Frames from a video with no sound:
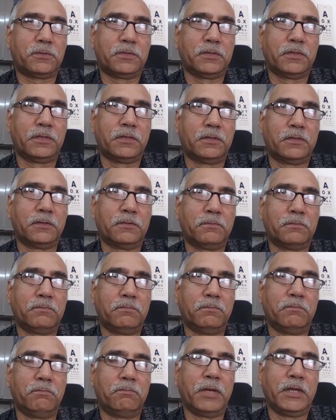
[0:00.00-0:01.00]

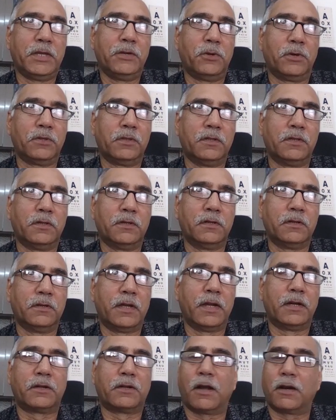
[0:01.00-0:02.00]
been on
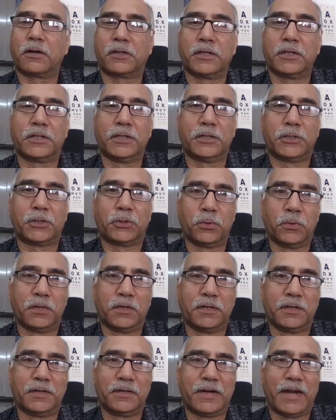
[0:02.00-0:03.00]
the Antarctica
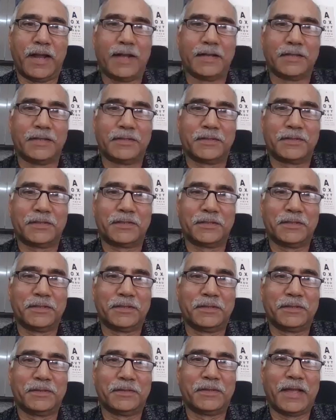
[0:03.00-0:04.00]
tour as
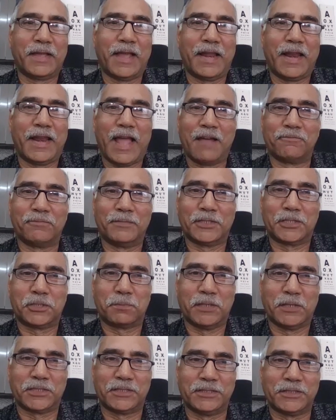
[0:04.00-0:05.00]
an AVMET
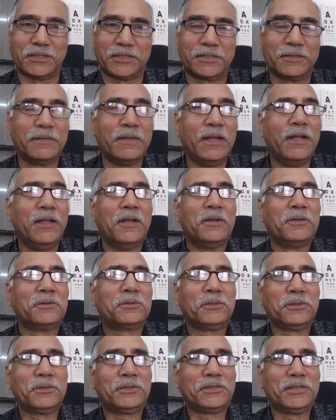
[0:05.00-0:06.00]
specialist.
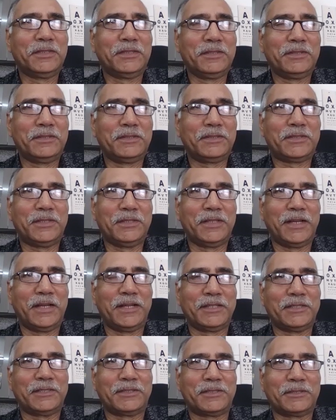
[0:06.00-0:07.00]
So she
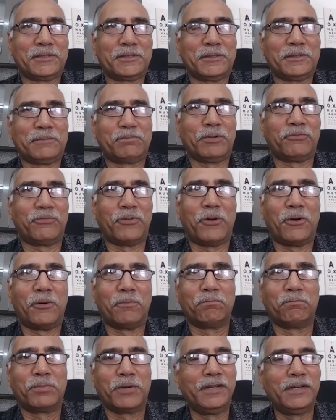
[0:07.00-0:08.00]
has
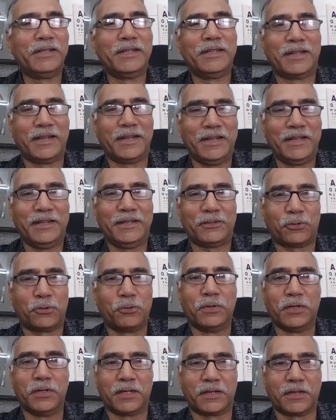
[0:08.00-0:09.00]
performed brilliantly
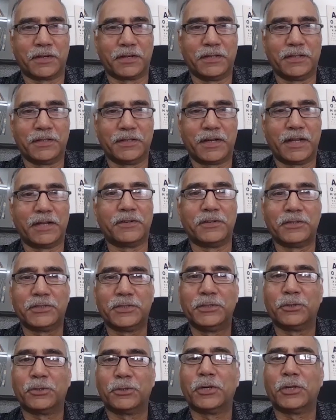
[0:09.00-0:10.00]
through her career and
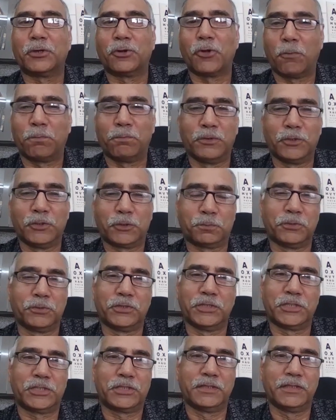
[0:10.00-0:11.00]
risen to the topmost
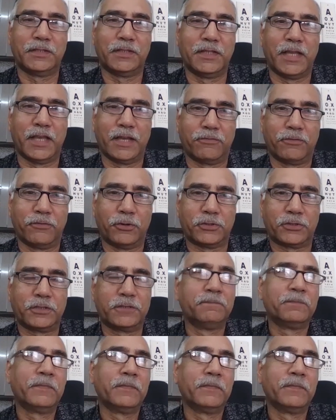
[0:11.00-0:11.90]
position in the Air Force.